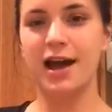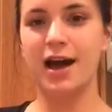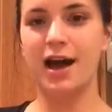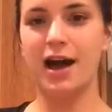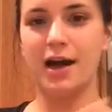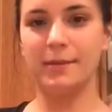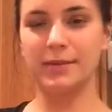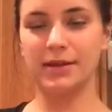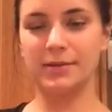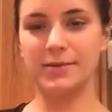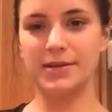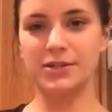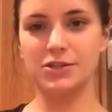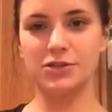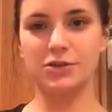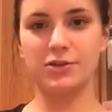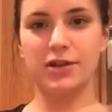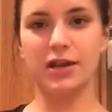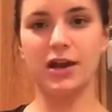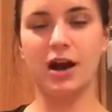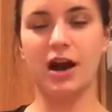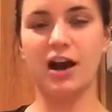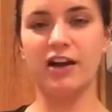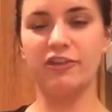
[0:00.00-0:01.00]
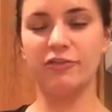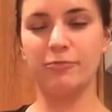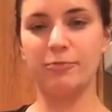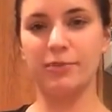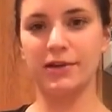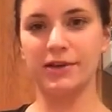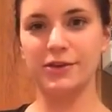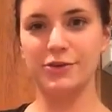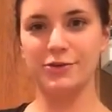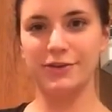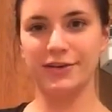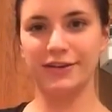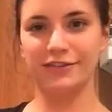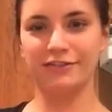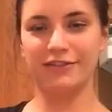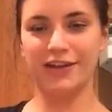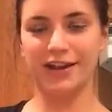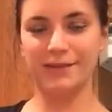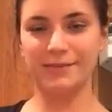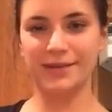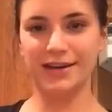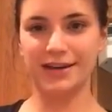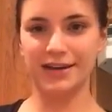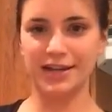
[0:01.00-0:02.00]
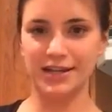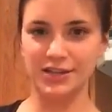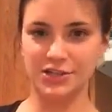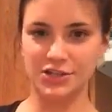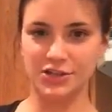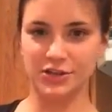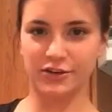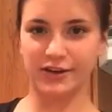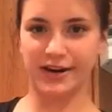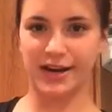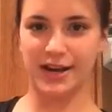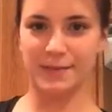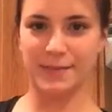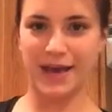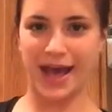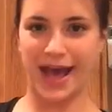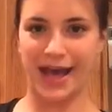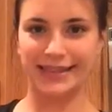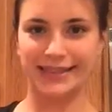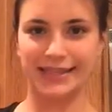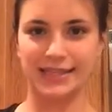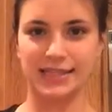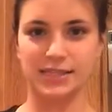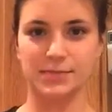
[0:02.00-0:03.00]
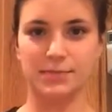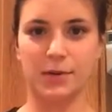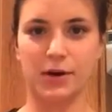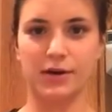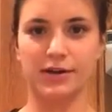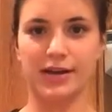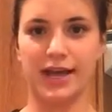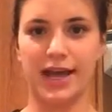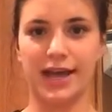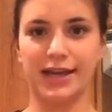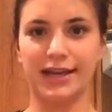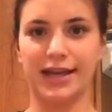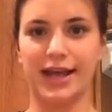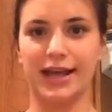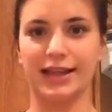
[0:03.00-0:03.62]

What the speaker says: I'm going to be tuning off, but you can find me on Instagram at Liz Barnett,